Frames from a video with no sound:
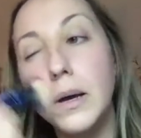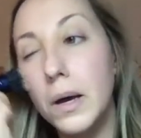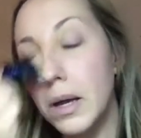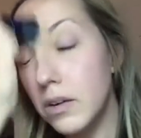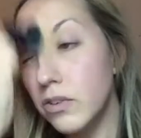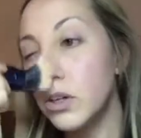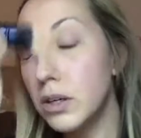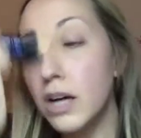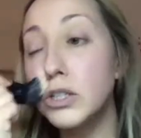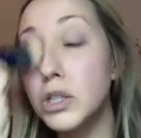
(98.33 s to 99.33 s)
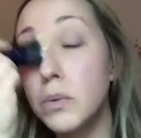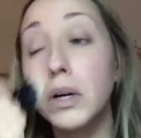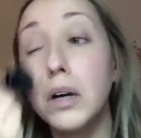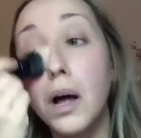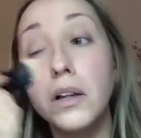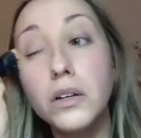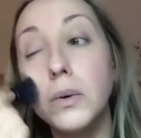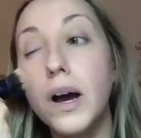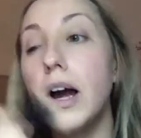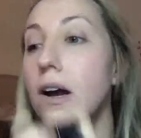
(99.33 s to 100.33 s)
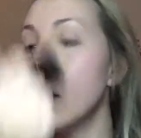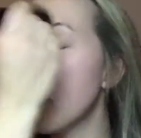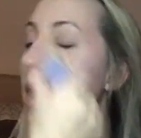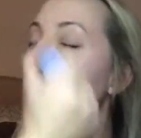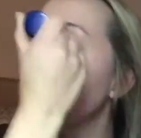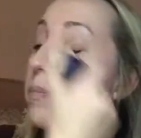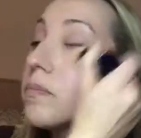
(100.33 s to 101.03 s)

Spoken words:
And if you're not sure what color you are, you